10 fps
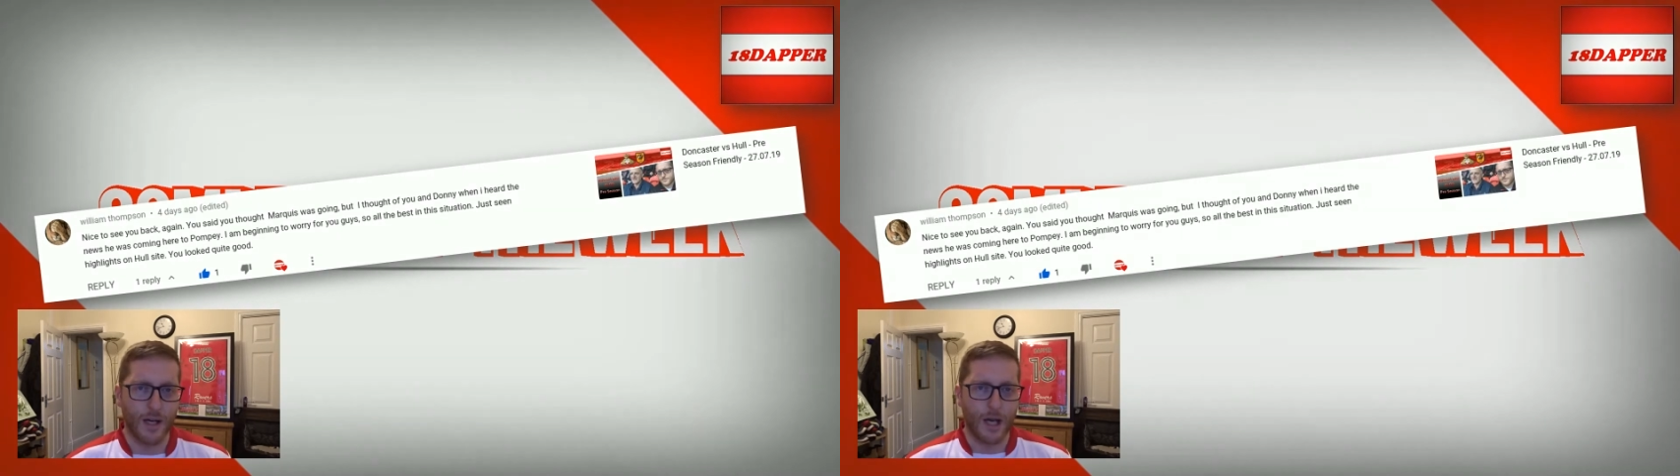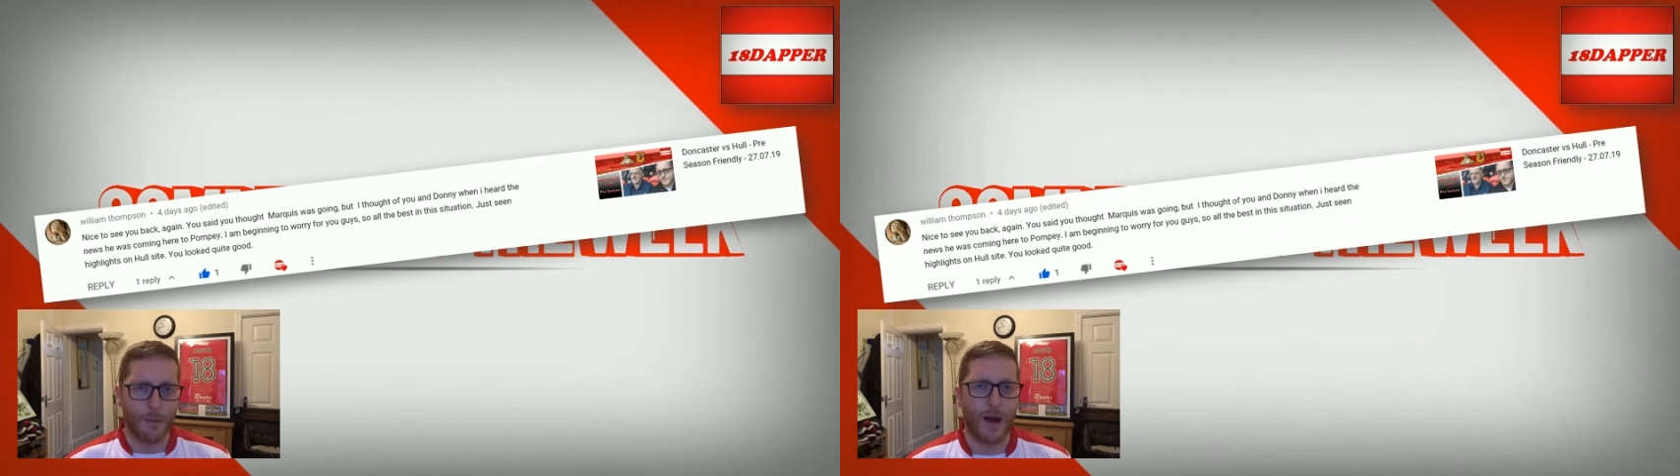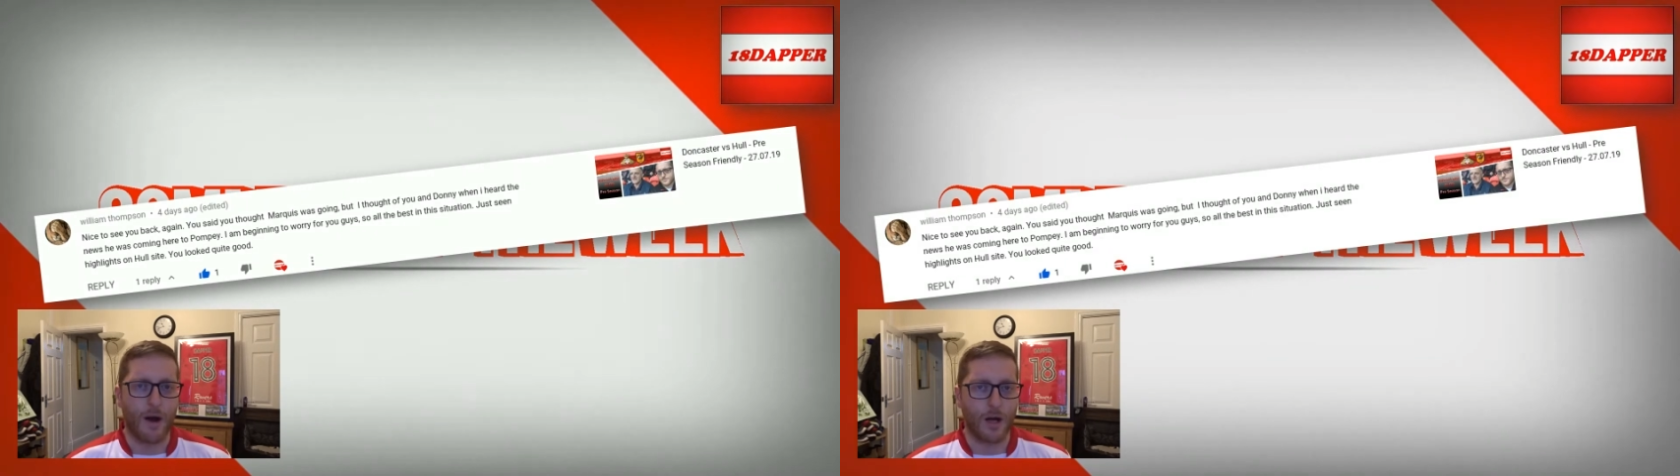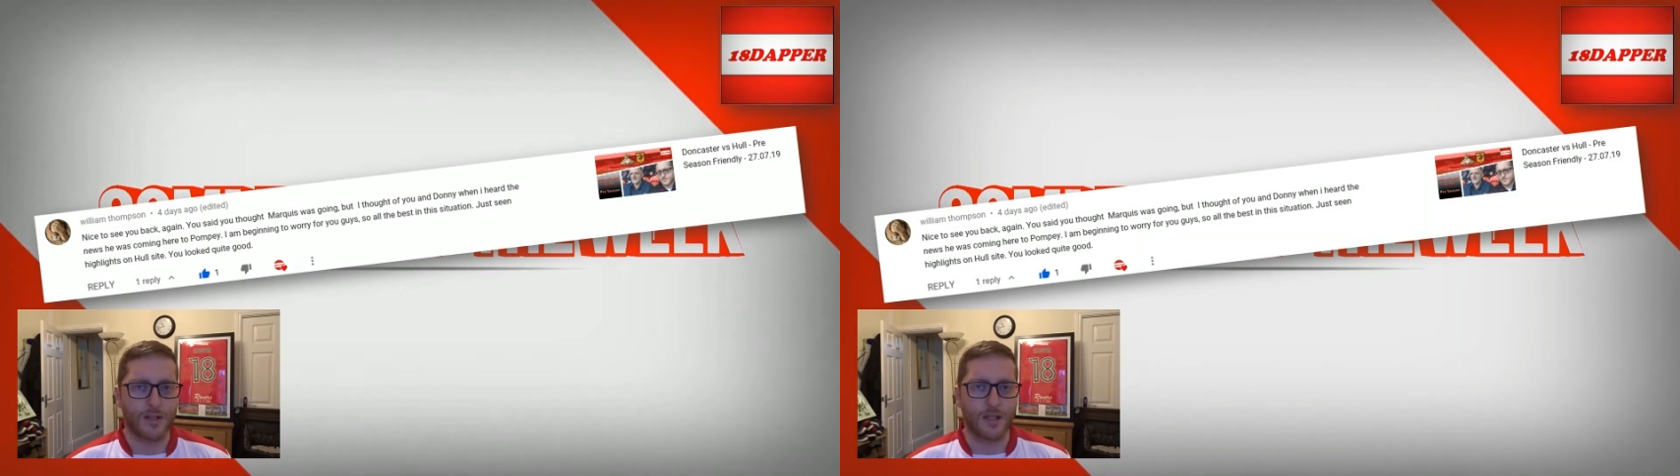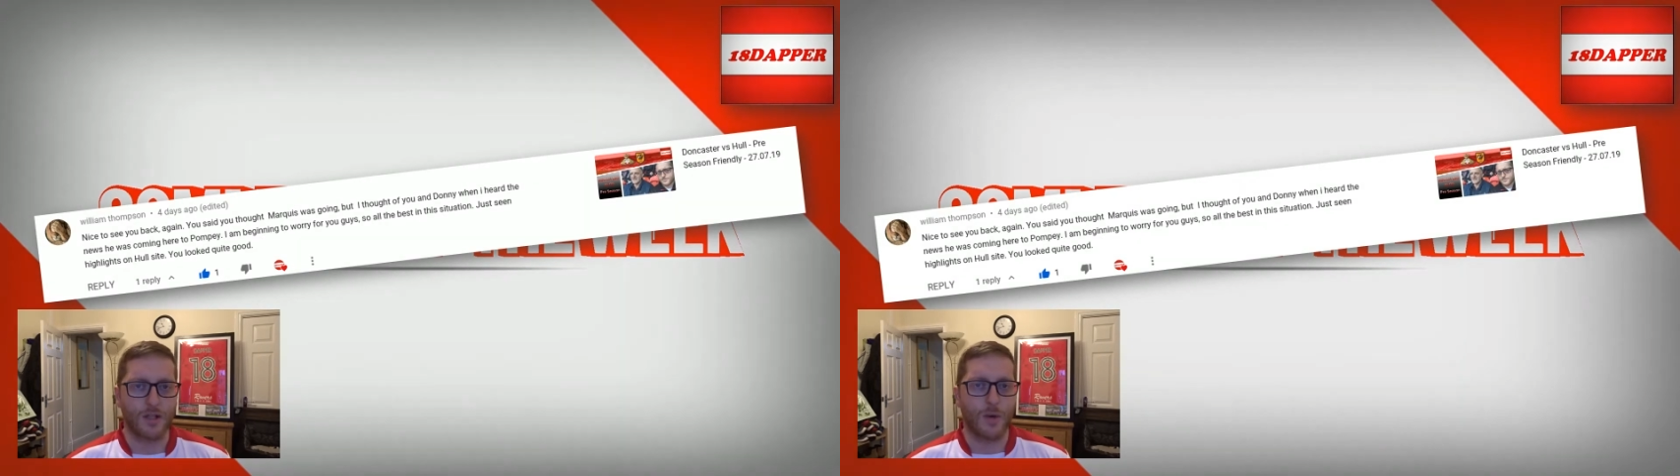about our
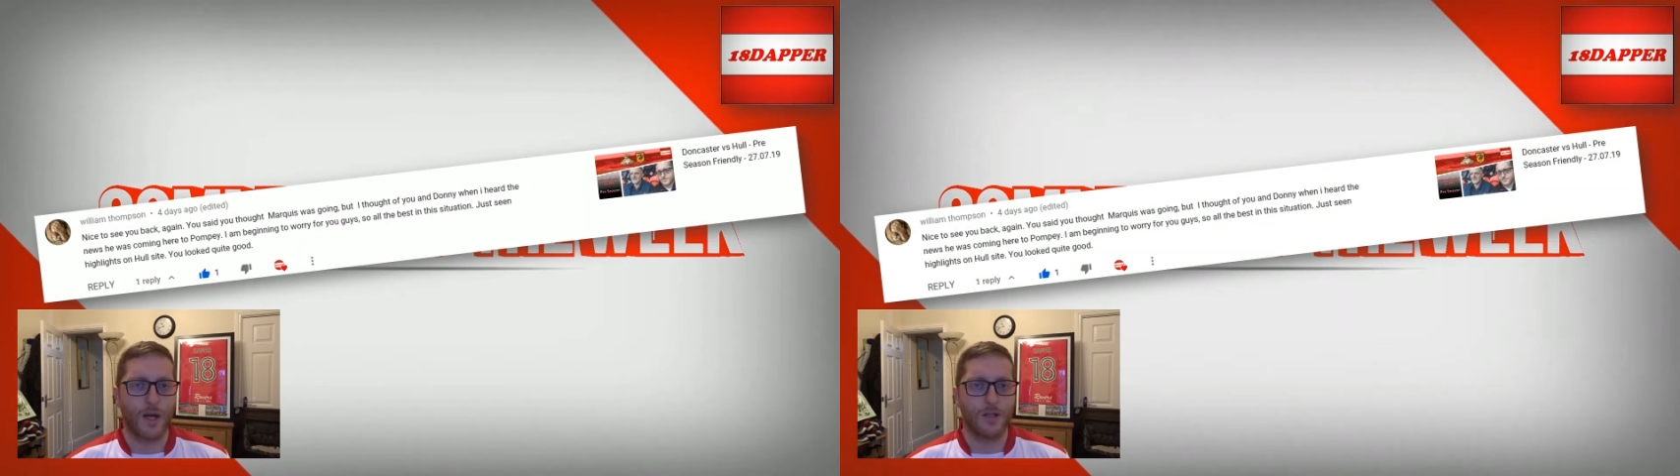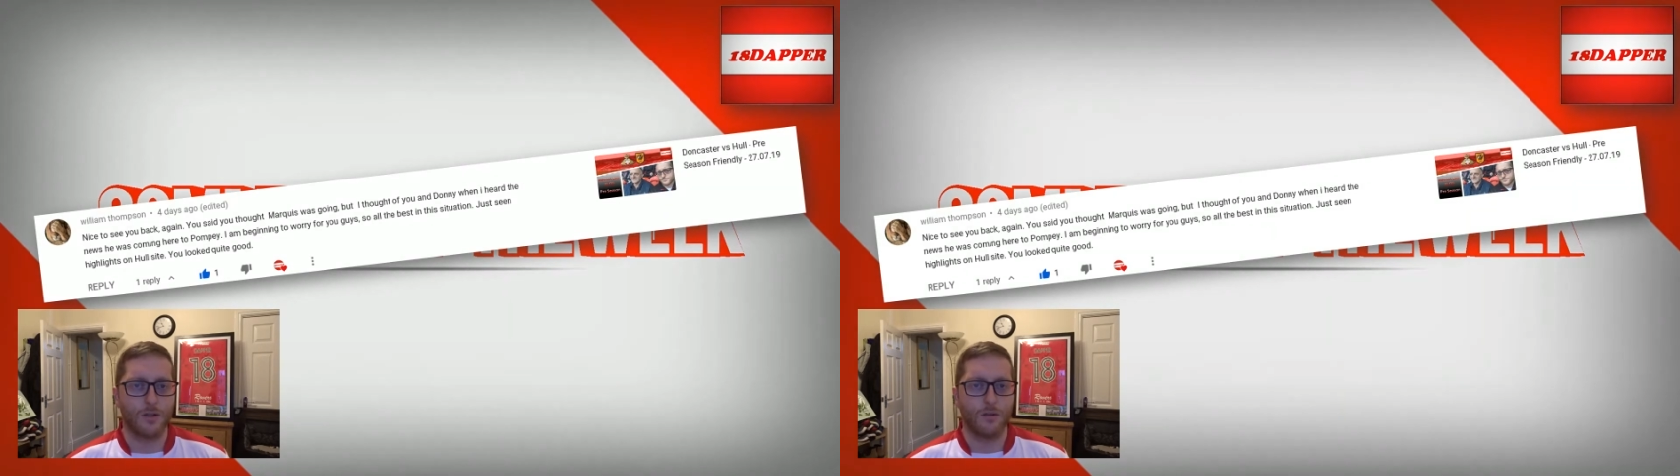situation.